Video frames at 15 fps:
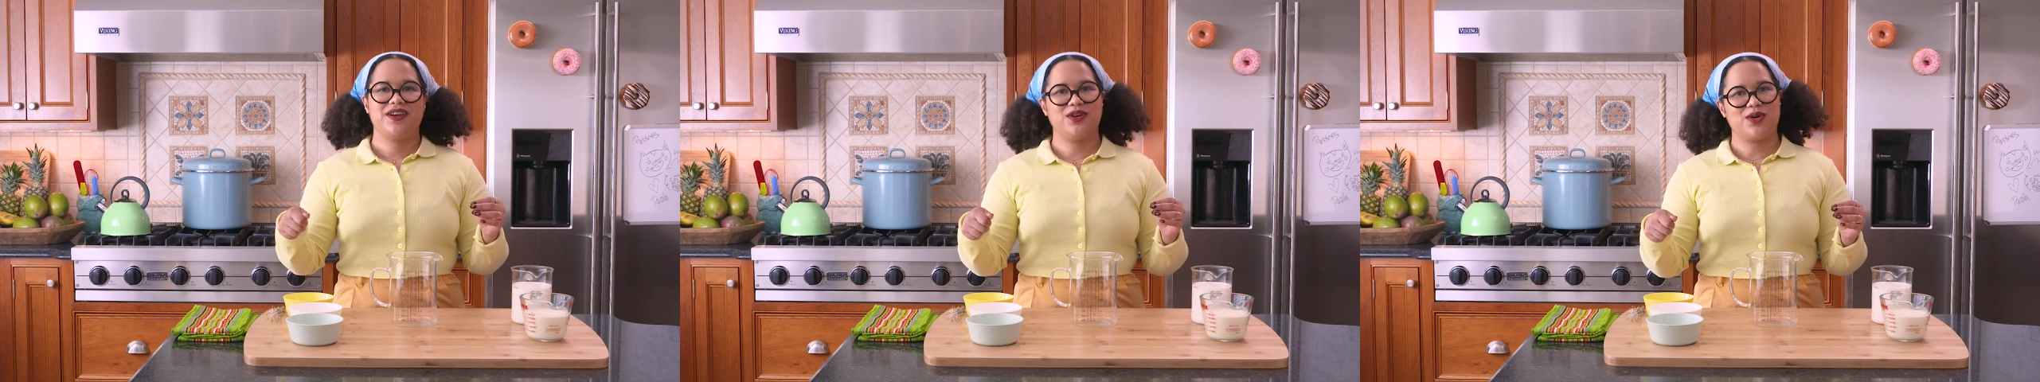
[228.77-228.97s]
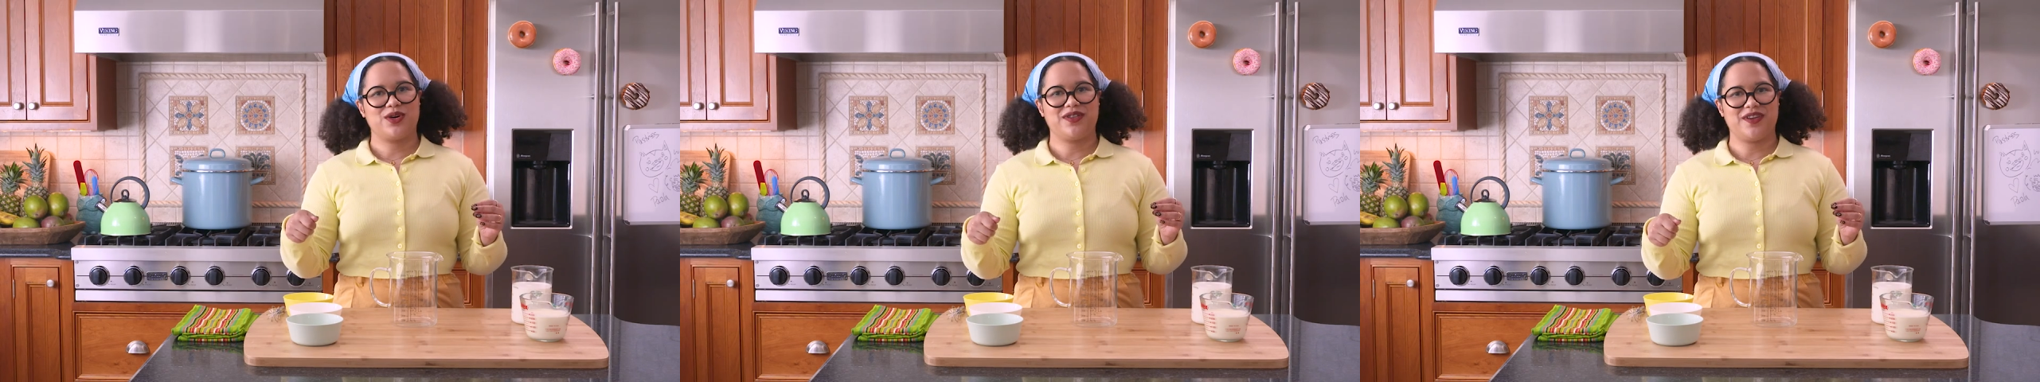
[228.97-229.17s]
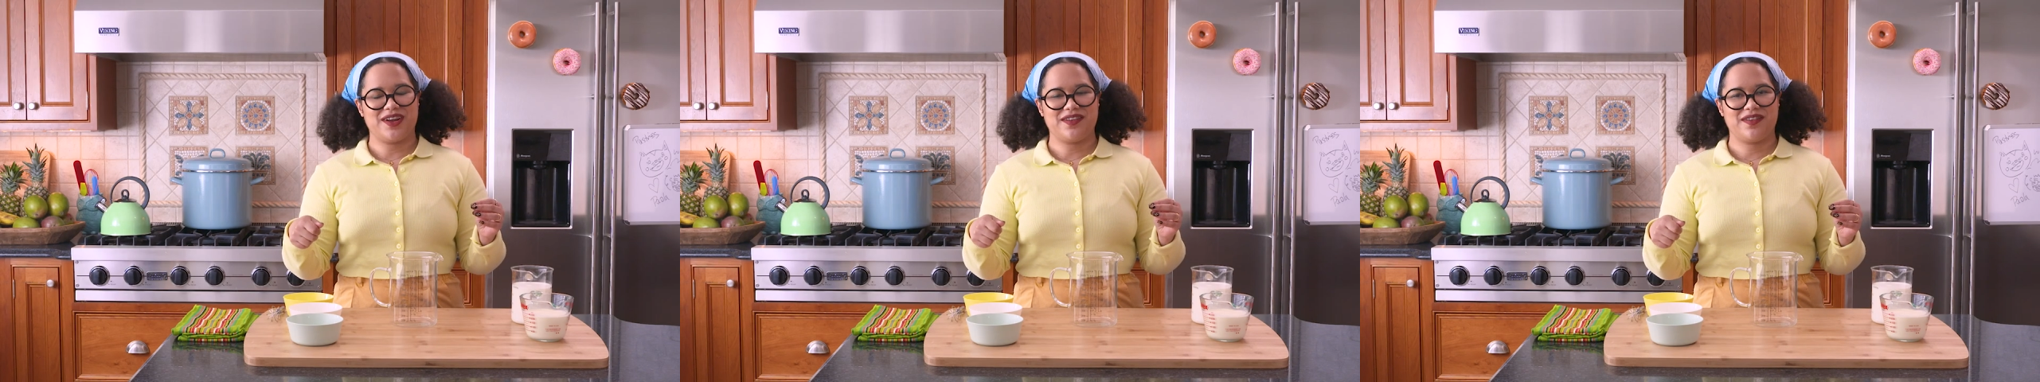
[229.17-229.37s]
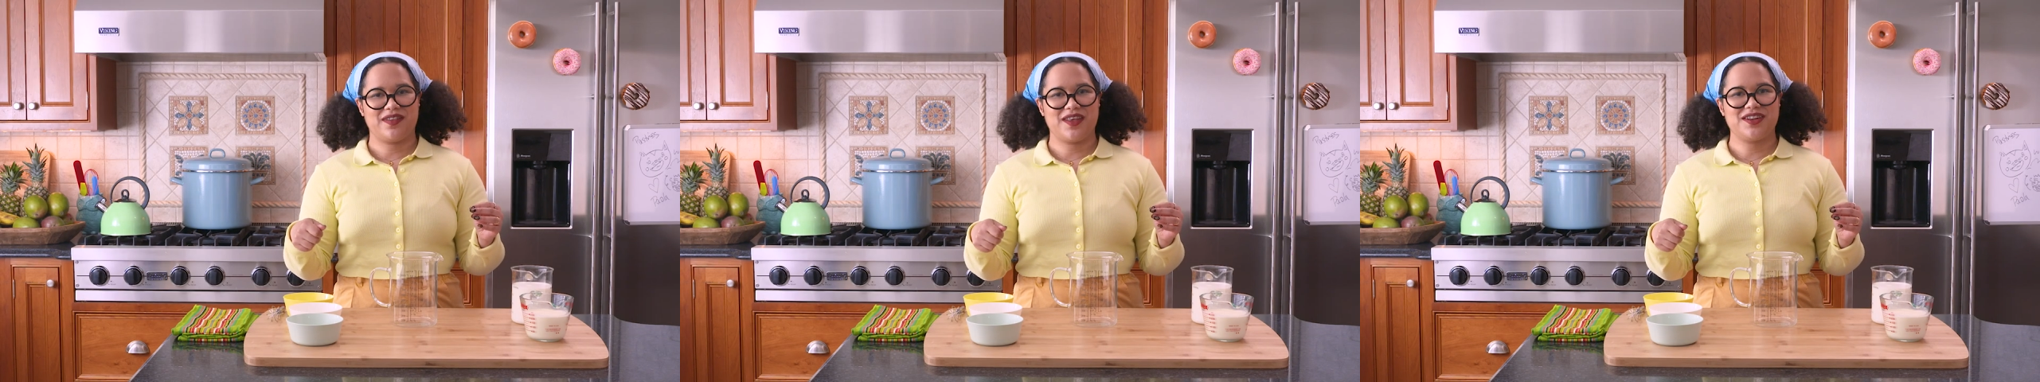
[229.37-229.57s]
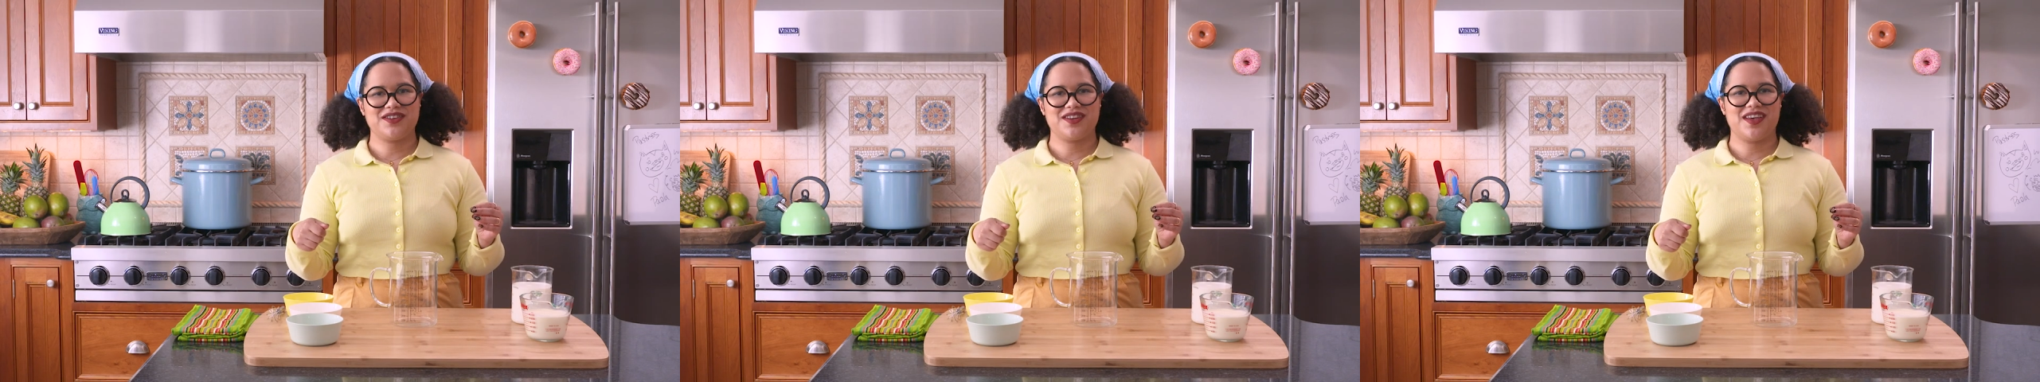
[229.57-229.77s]
your tres
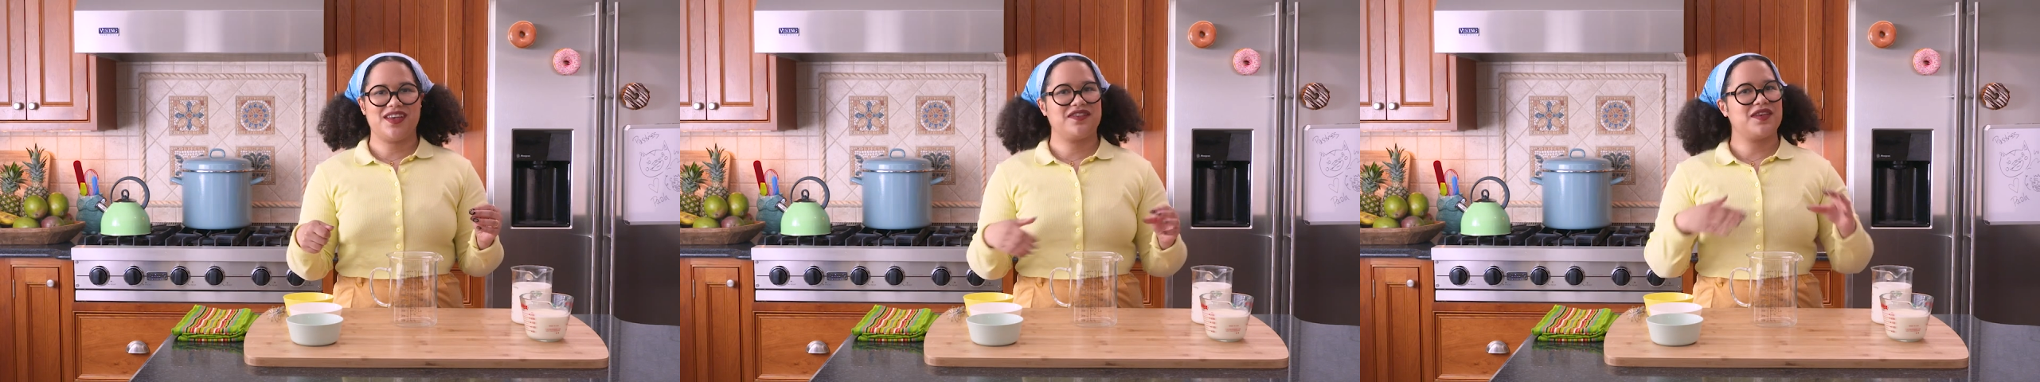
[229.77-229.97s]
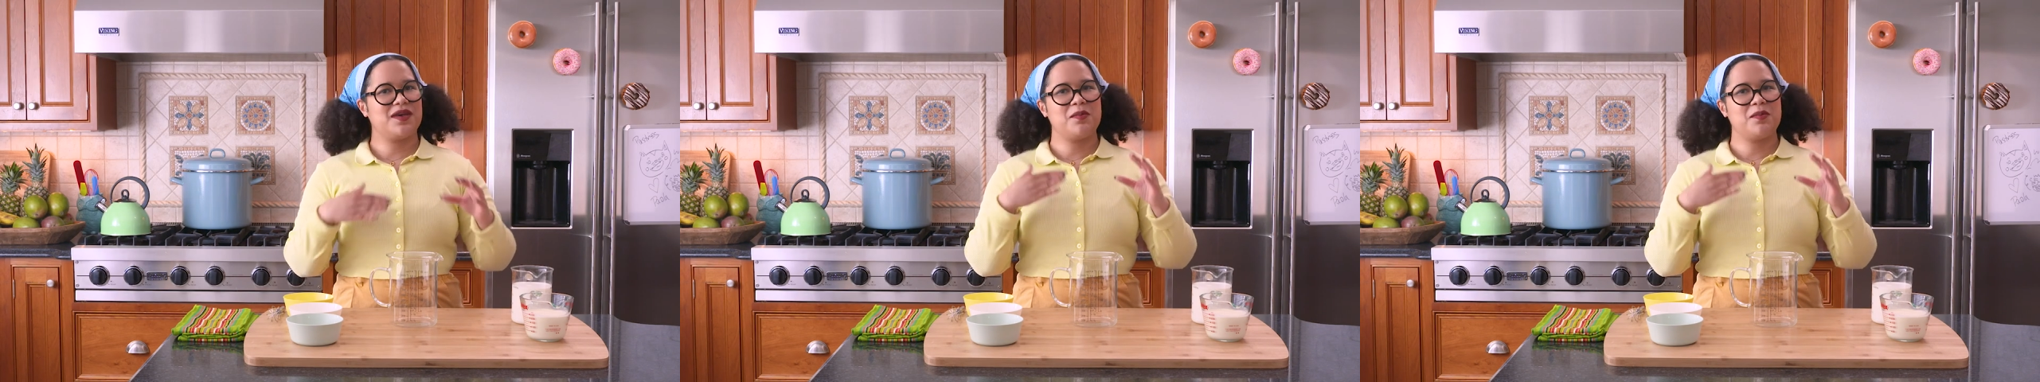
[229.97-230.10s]
leches.